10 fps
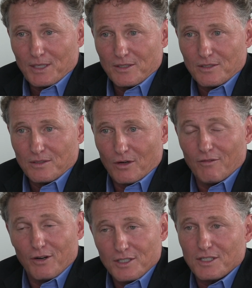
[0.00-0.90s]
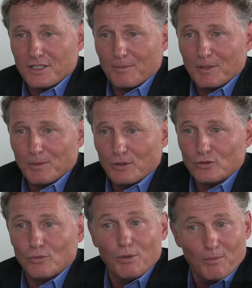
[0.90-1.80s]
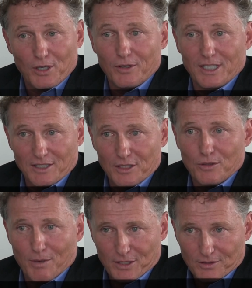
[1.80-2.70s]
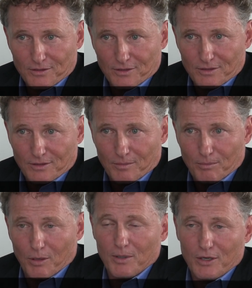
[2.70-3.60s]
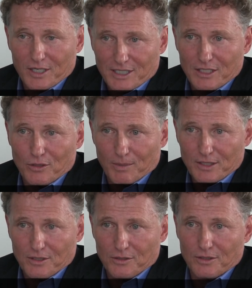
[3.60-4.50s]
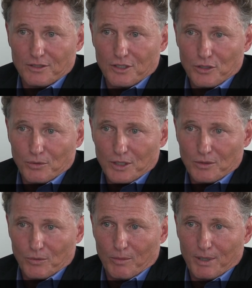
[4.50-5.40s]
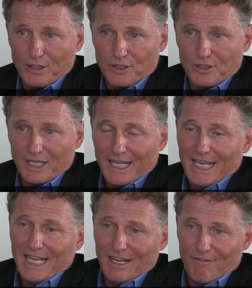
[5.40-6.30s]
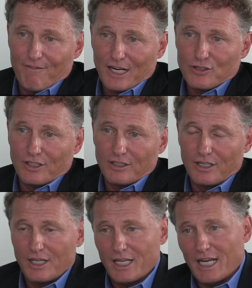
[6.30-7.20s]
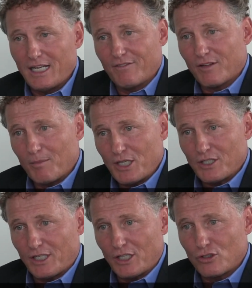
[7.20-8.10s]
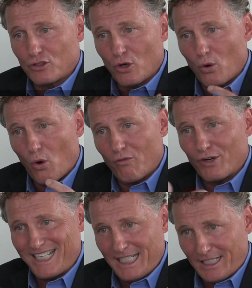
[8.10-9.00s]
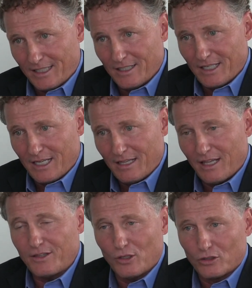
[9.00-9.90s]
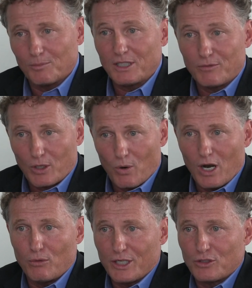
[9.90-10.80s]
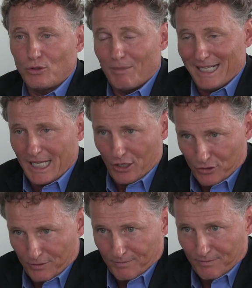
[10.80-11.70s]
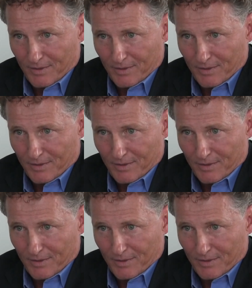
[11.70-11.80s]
patients are very susceptible to pulmonary exacerbations. Pulmonary exacerbations are a situation where a patient's infection and inflammation get so overheated that they ultimately require rescue medication.